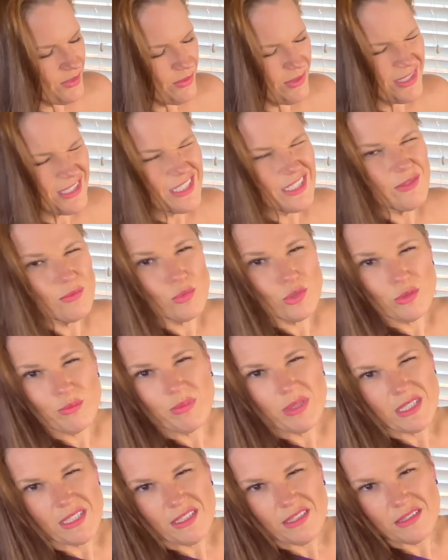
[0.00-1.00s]
we're going to get real
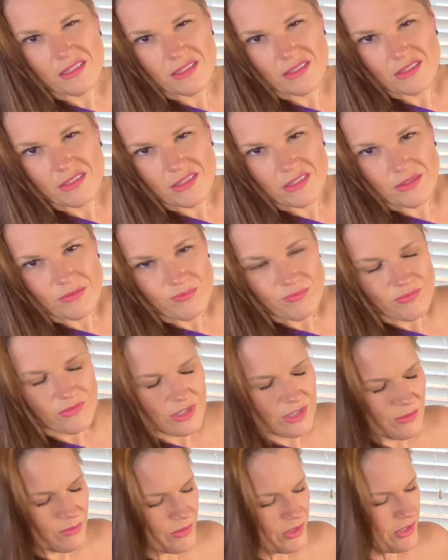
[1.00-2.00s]
picky this year.
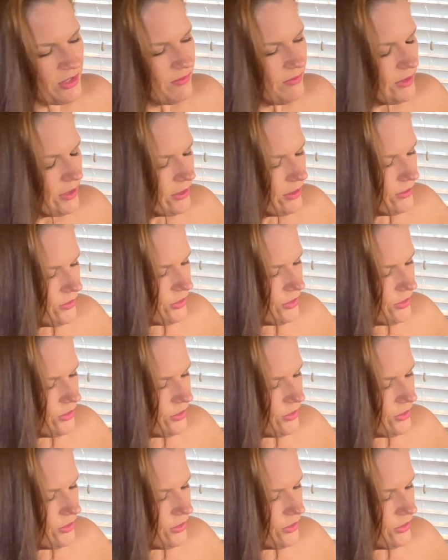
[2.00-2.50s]
I'm with you, Virgo.